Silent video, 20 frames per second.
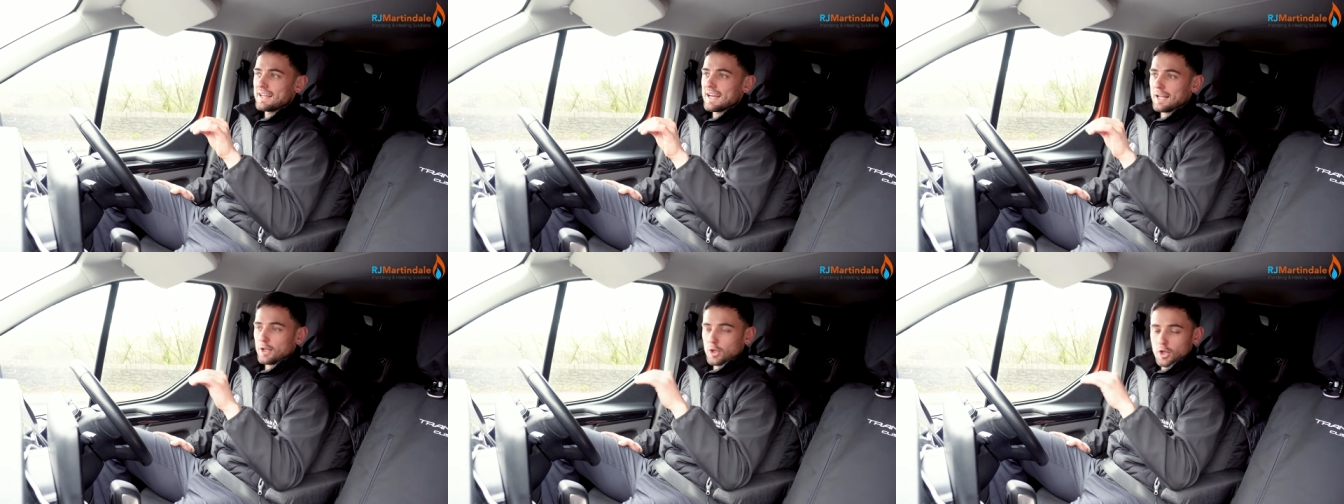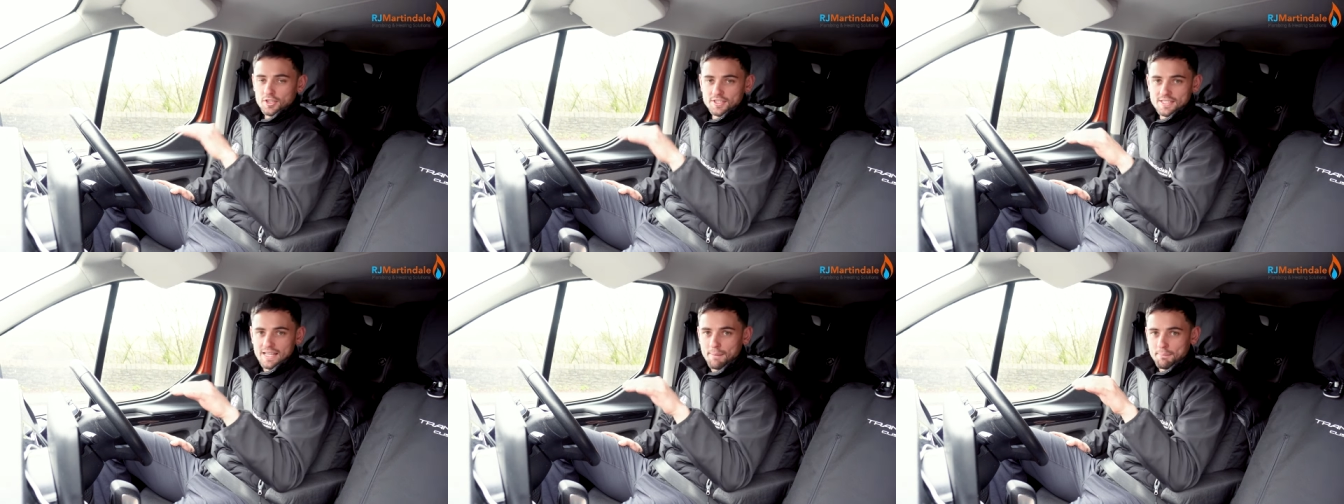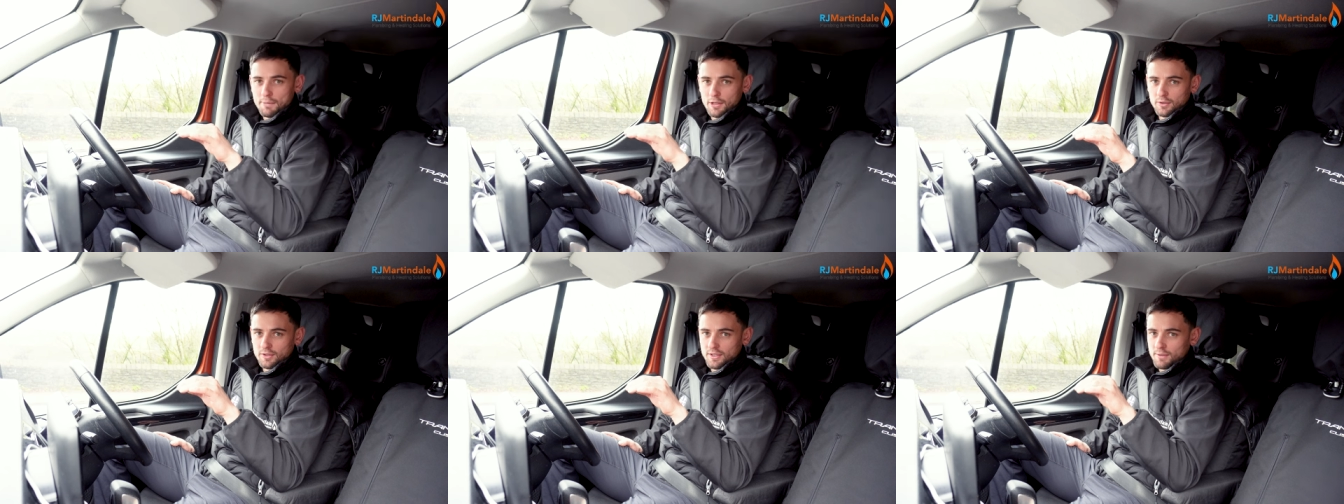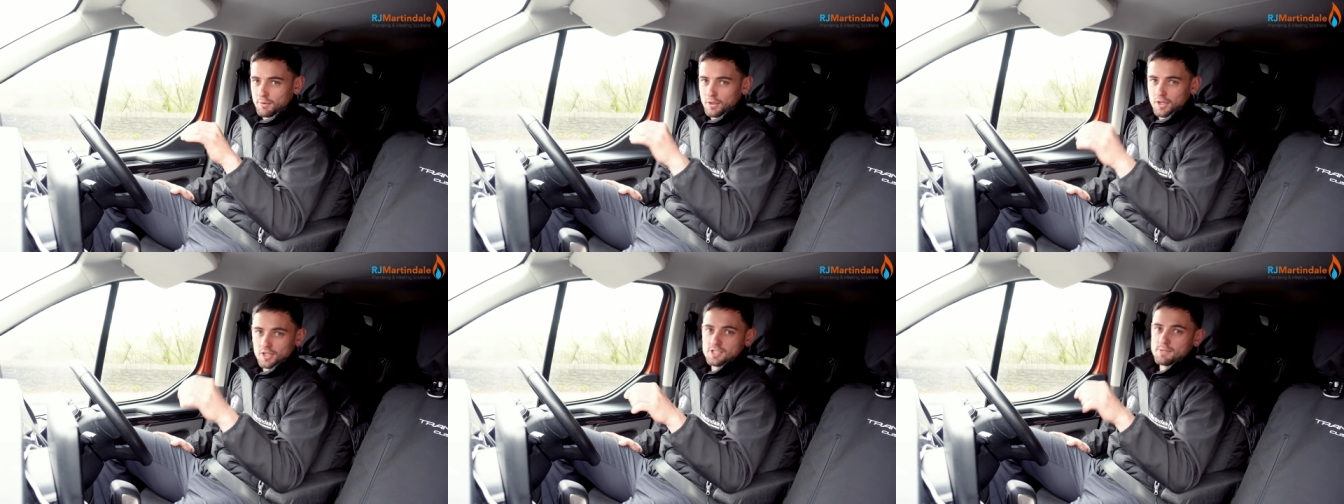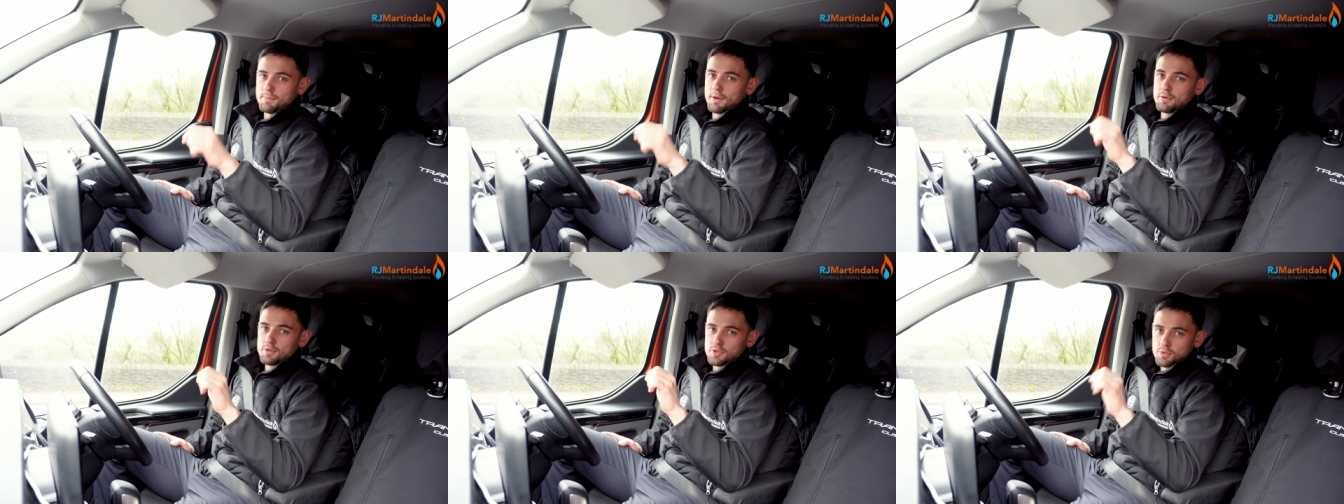I lost that building, we
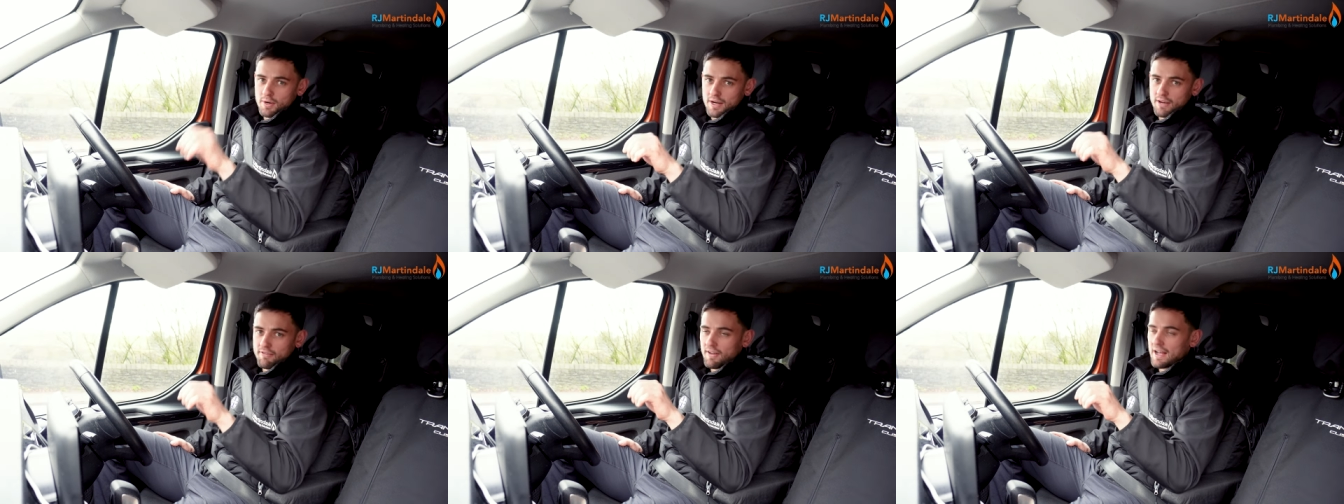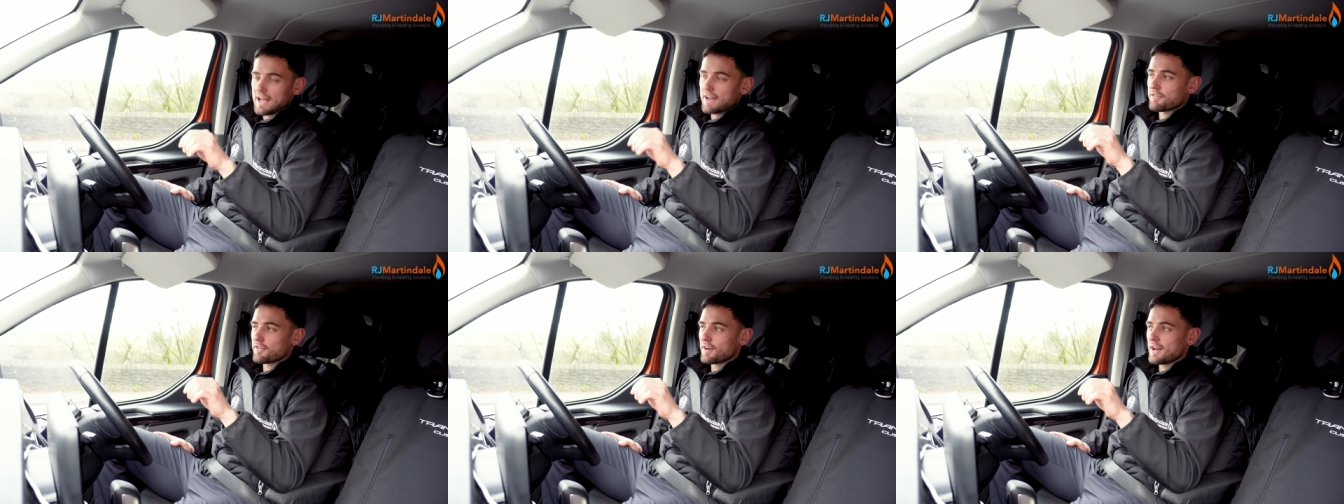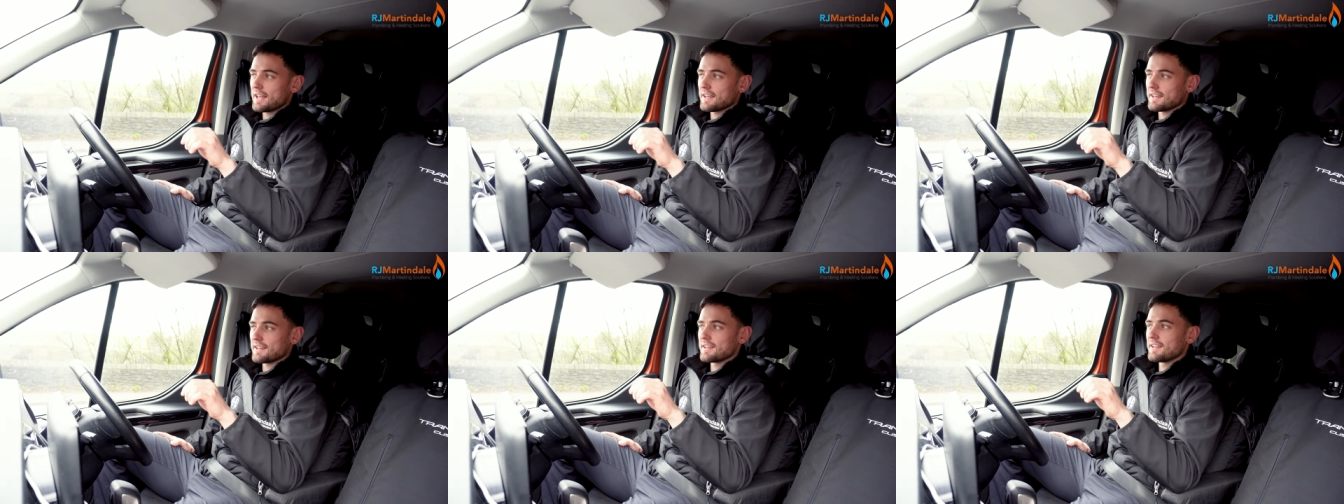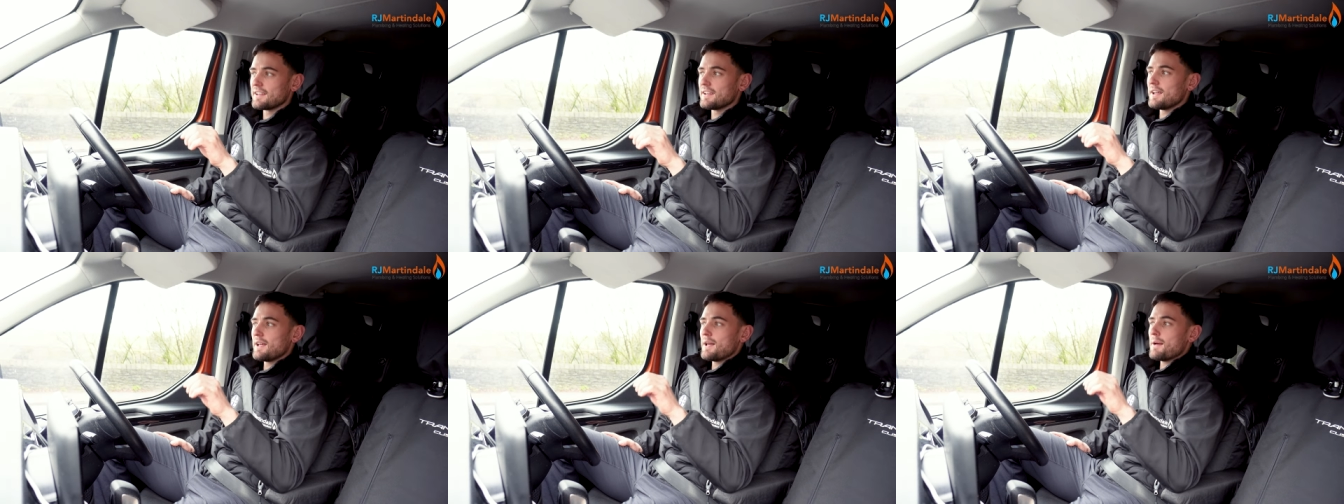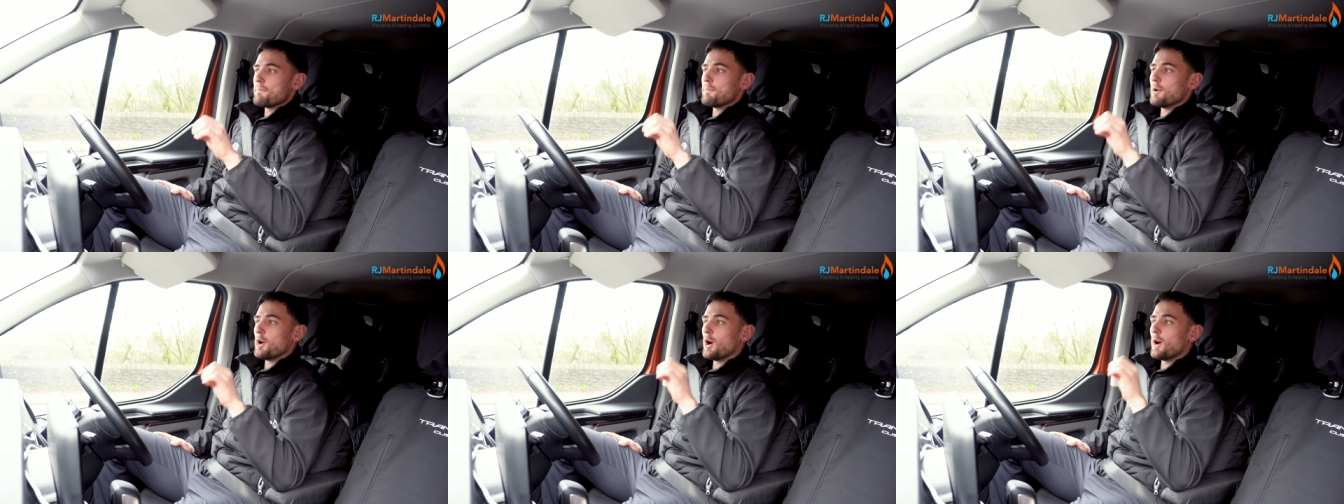lost about twenty-five grand,
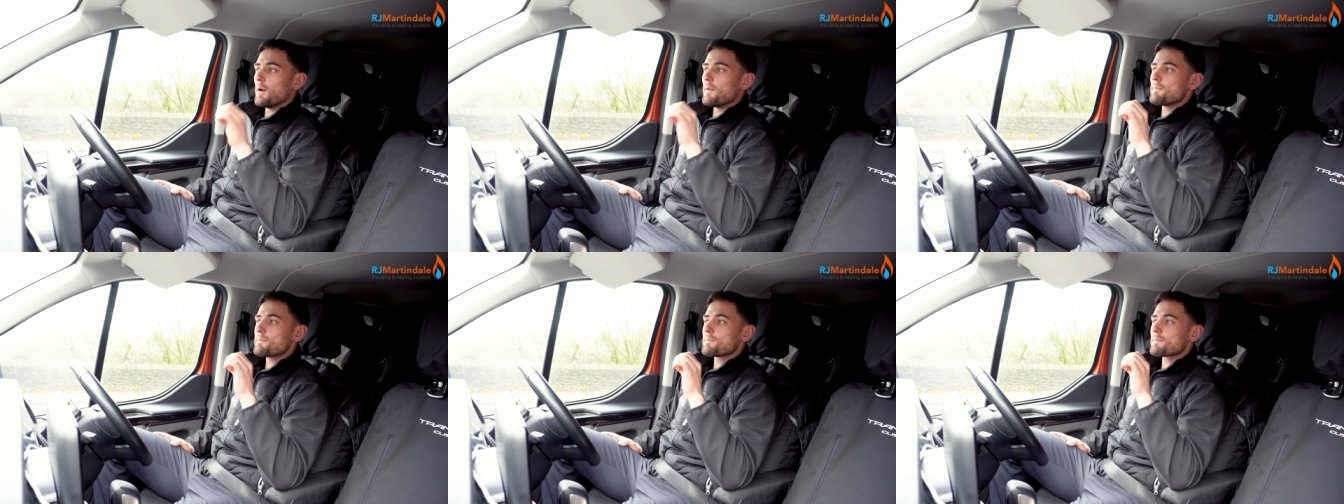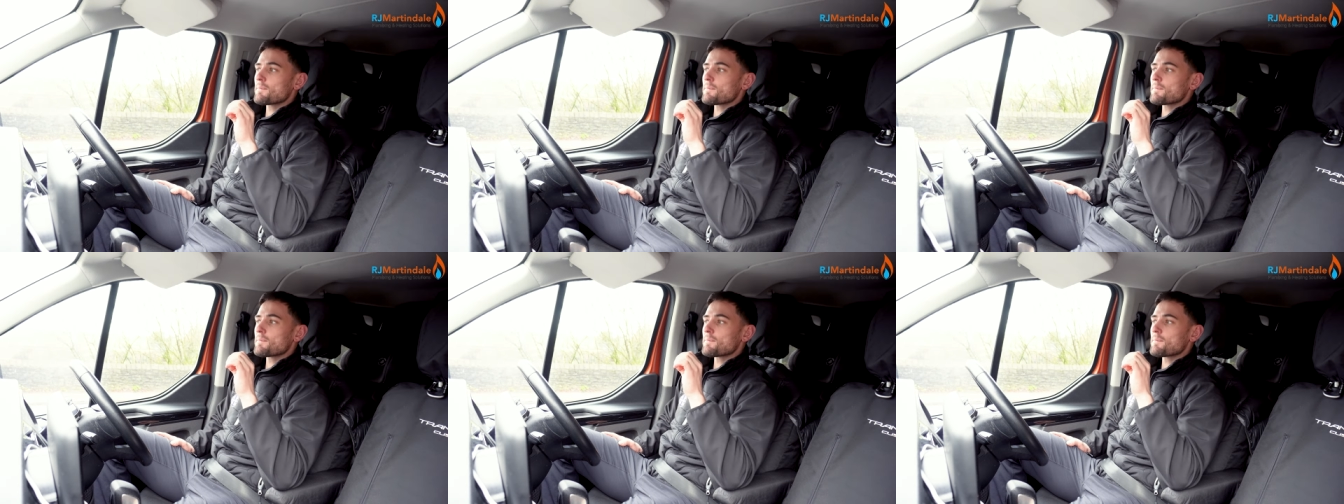but